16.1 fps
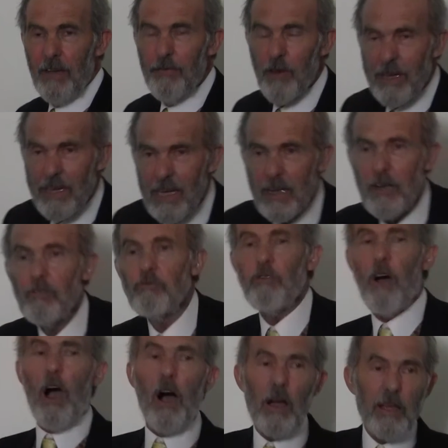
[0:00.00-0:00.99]
If you kick a
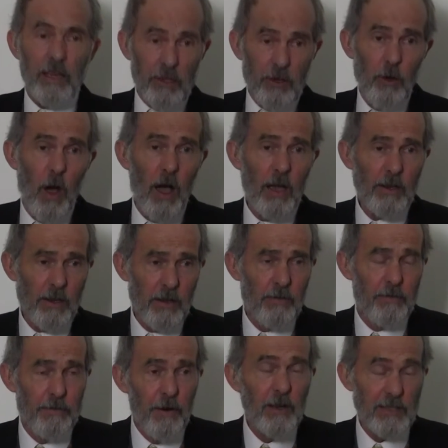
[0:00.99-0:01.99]
rock, you hurt your
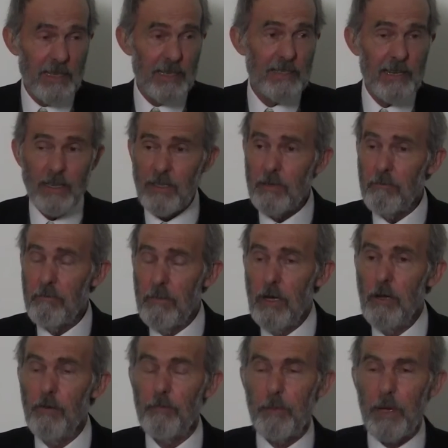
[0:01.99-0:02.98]
foot, it doesn't
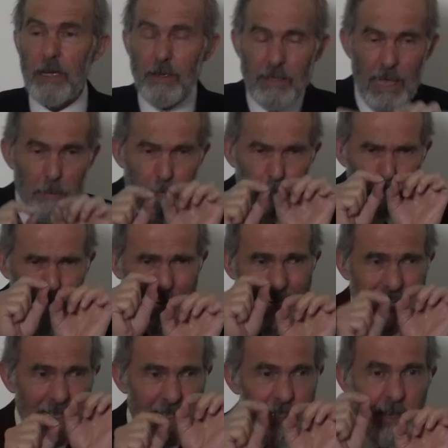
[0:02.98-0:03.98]
move, because there are
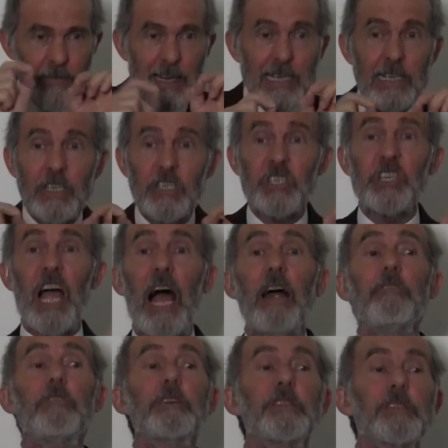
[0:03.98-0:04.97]
billions of little
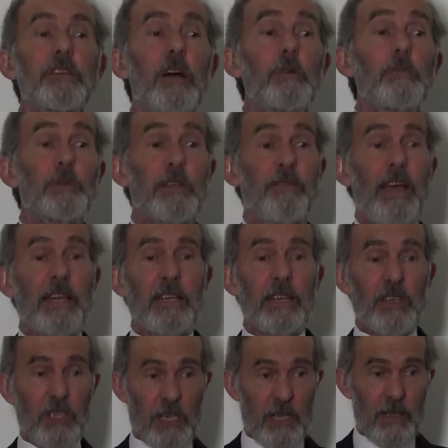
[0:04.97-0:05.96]
gyroscopes of
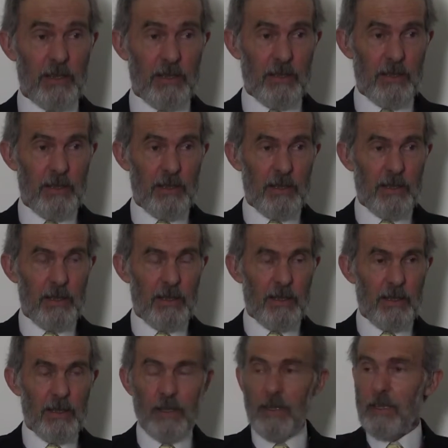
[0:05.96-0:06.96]
energy.
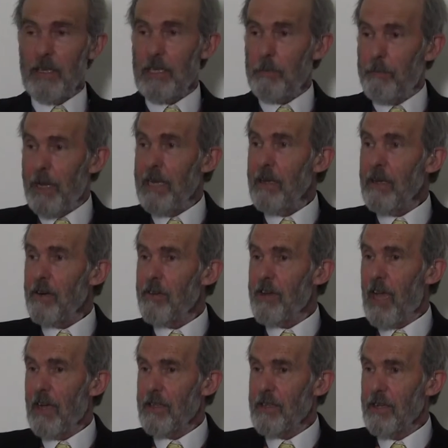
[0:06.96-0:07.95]
Spin
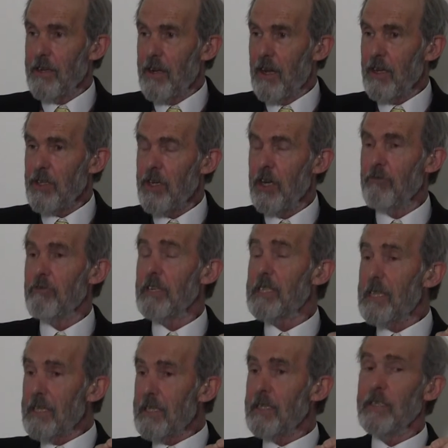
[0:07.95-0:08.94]
creates inertia,
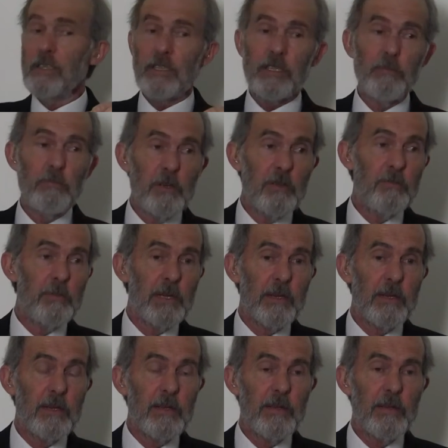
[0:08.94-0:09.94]
resistance to movement.